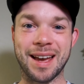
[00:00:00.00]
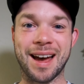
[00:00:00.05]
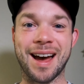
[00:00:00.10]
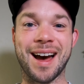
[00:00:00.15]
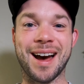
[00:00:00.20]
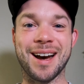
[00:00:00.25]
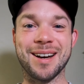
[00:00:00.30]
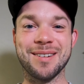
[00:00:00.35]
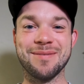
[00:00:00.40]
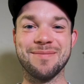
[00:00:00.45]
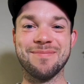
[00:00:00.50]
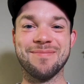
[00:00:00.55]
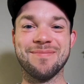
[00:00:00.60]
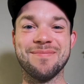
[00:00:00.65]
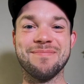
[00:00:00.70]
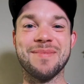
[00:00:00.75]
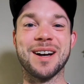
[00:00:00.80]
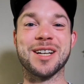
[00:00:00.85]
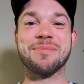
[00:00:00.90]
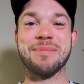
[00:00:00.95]
Ah,
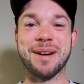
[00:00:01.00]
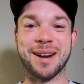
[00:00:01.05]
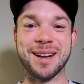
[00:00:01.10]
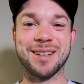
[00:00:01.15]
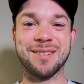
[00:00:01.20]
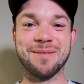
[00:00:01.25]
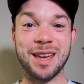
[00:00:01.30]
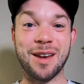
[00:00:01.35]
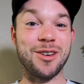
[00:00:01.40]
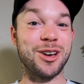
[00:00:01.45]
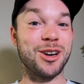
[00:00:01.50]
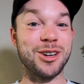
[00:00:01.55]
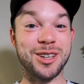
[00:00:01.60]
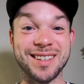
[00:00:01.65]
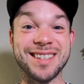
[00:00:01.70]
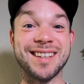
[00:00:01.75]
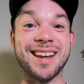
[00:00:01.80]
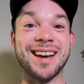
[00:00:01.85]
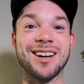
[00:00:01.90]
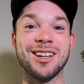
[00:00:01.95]
much better. If you
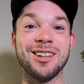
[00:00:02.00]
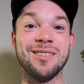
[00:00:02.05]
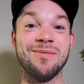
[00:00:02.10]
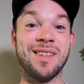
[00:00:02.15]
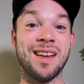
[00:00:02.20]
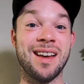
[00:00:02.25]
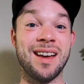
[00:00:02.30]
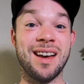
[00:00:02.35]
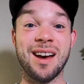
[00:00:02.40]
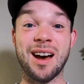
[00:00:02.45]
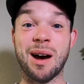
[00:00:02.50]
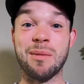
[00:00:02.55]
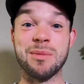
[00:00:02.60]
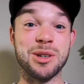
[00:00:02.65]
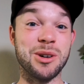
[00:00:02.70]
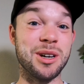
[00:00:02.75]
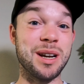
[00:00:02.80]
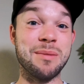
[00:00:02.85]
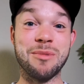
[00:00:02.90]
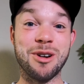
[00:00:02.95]
couldn't tell, I'm
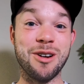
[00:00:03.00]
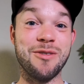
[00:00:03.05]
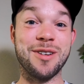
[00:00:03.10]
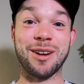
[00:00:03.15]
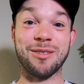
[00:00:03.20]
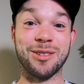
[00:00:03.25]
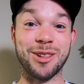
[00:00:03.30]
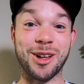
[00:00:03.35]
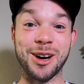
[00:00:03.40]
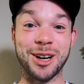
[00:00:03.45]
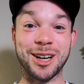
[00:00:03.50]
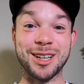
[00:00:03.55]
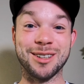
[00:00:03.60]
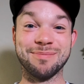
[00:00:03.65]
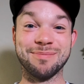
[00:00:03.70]
doing a moving vlog.